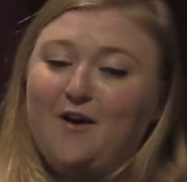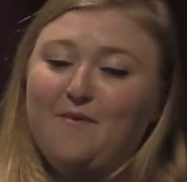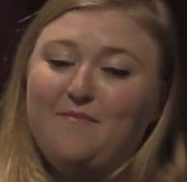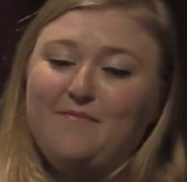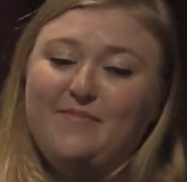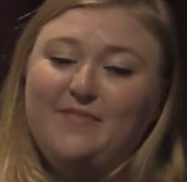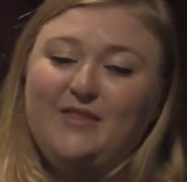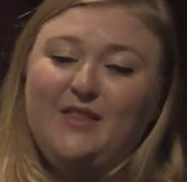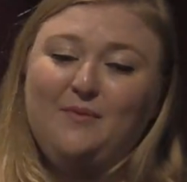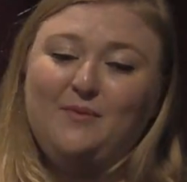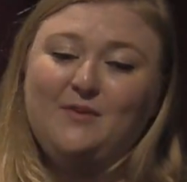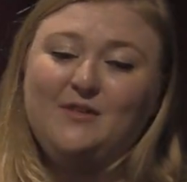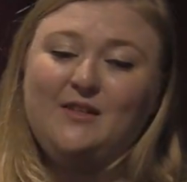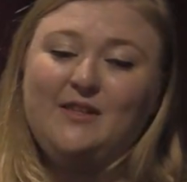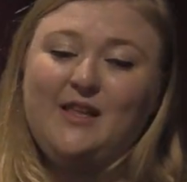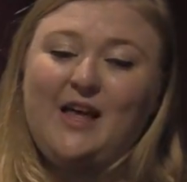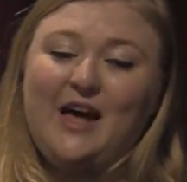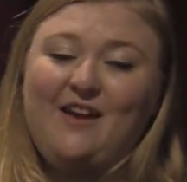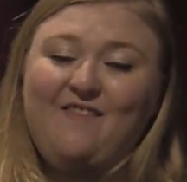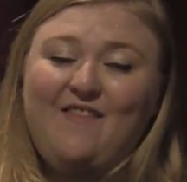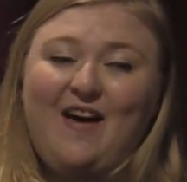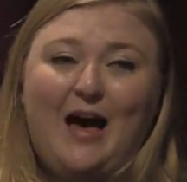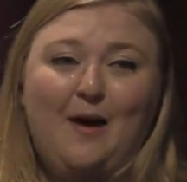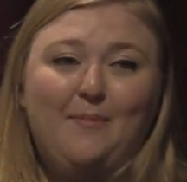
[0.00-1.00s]
there was a
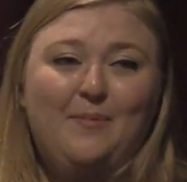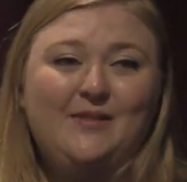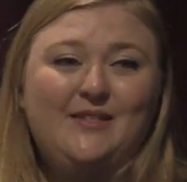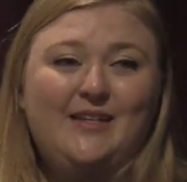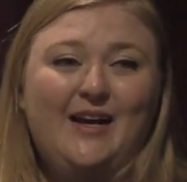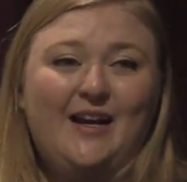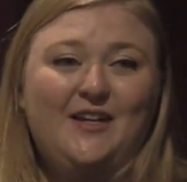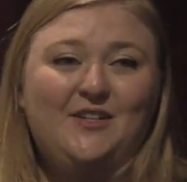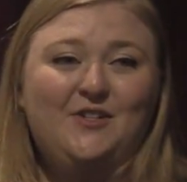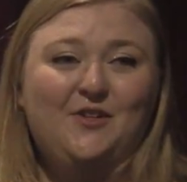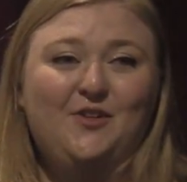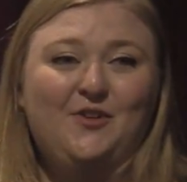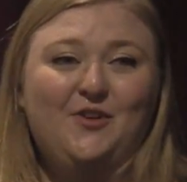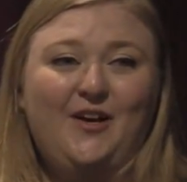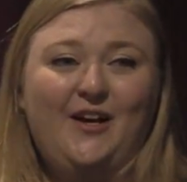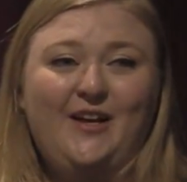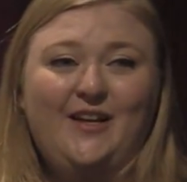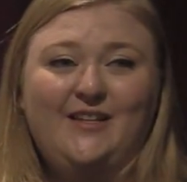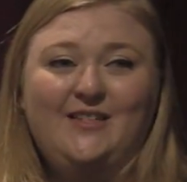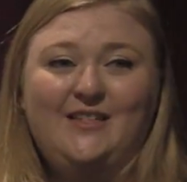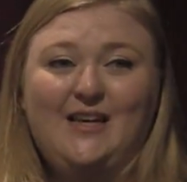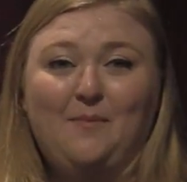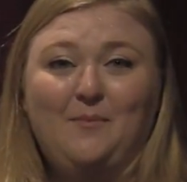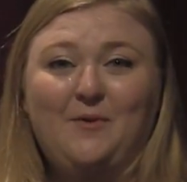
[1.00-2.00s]
lot of appetite to create
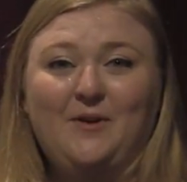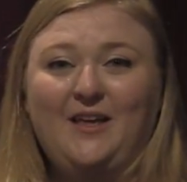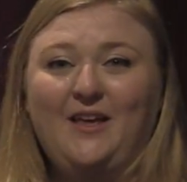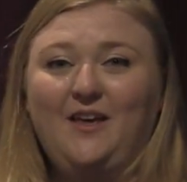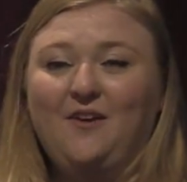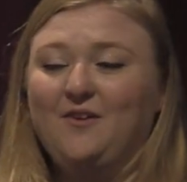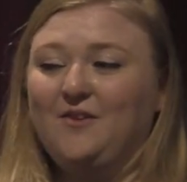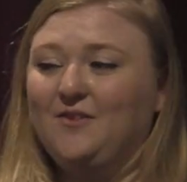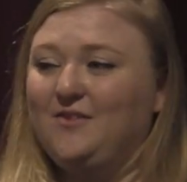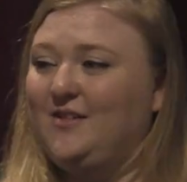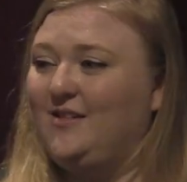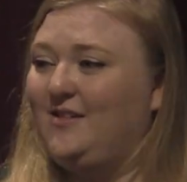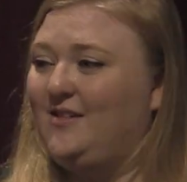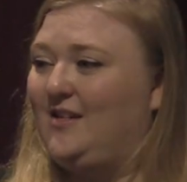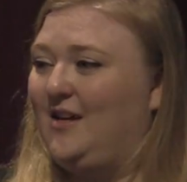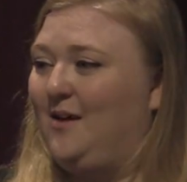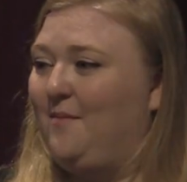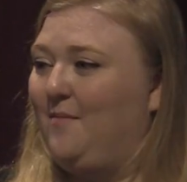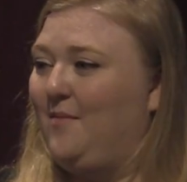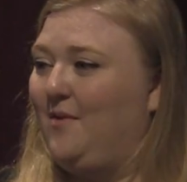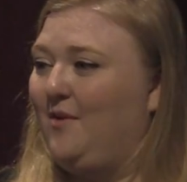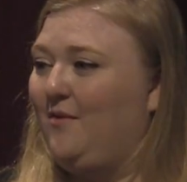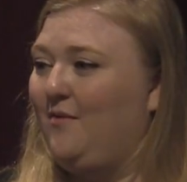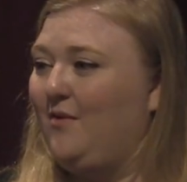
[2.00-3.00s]
a separate
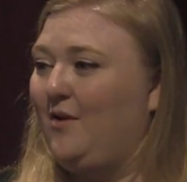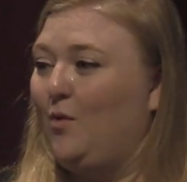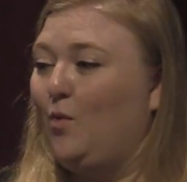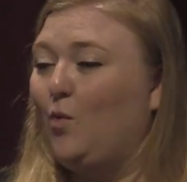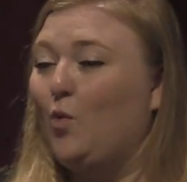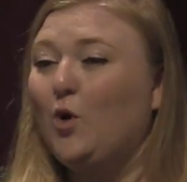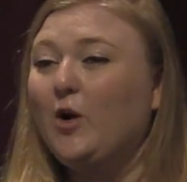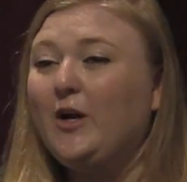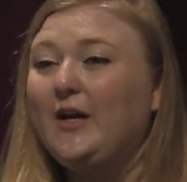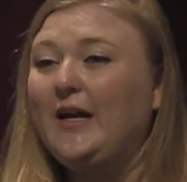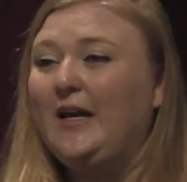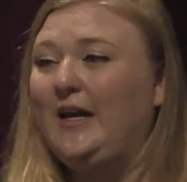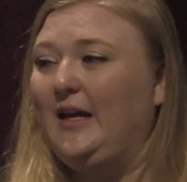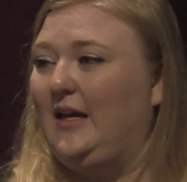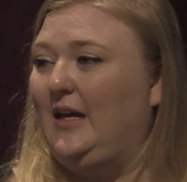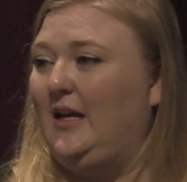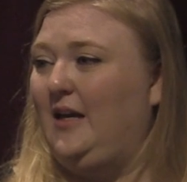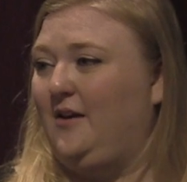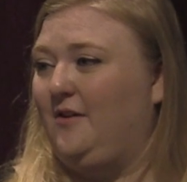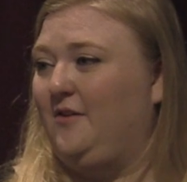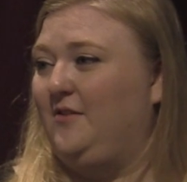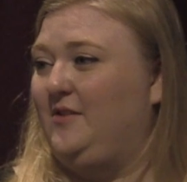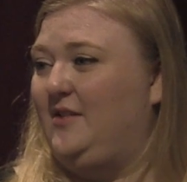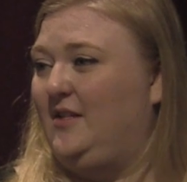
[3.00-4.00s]
ecosystem, a working
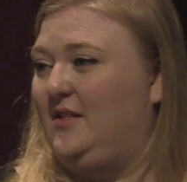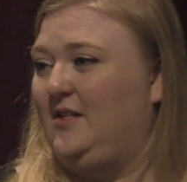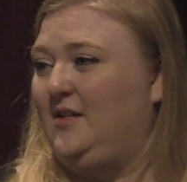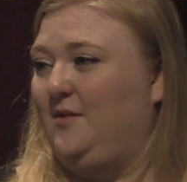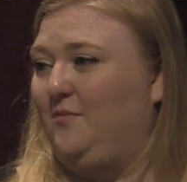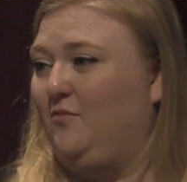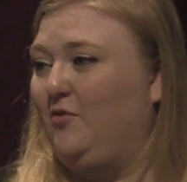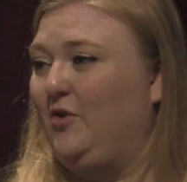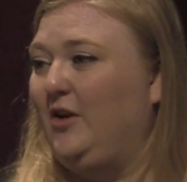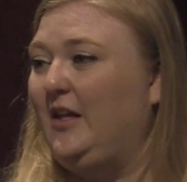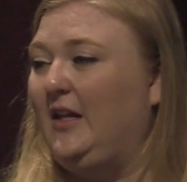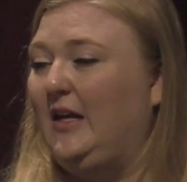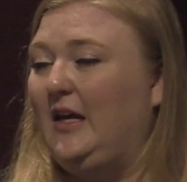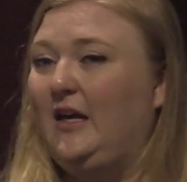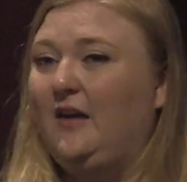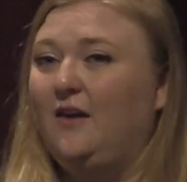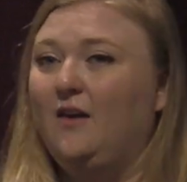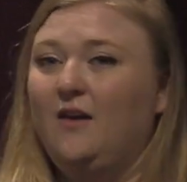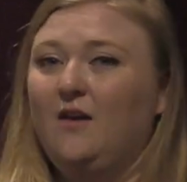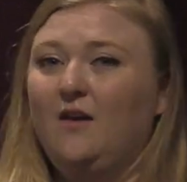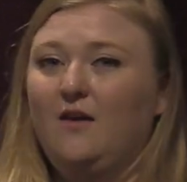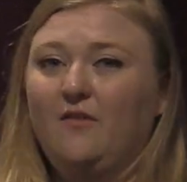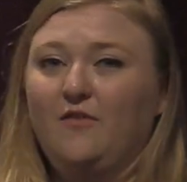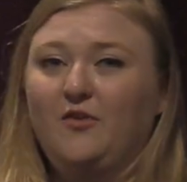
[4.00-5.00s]
ecosystem really,
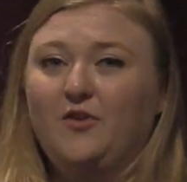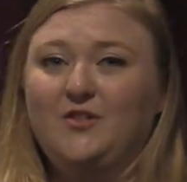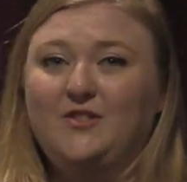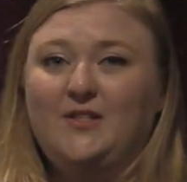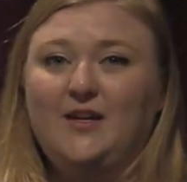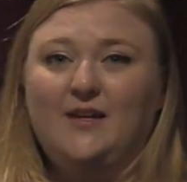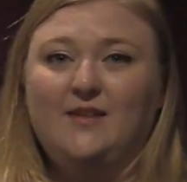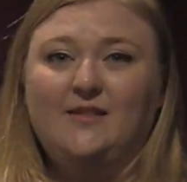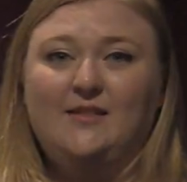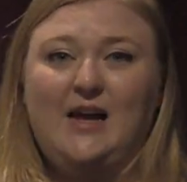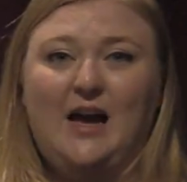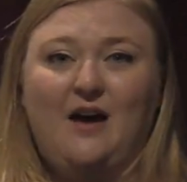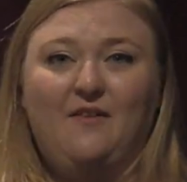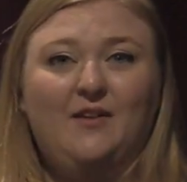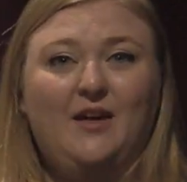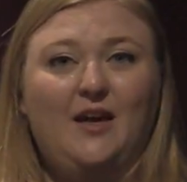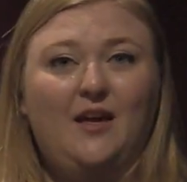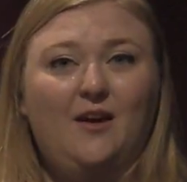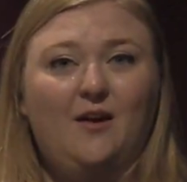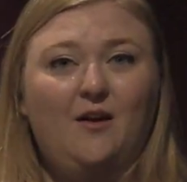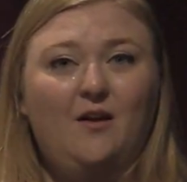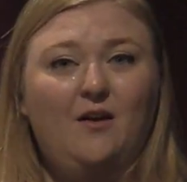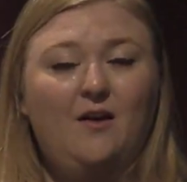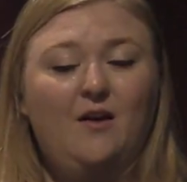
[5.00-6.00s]
for Sales
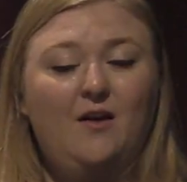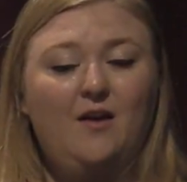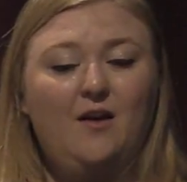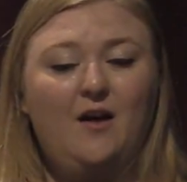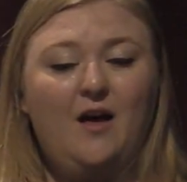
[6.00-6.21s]
Navigator,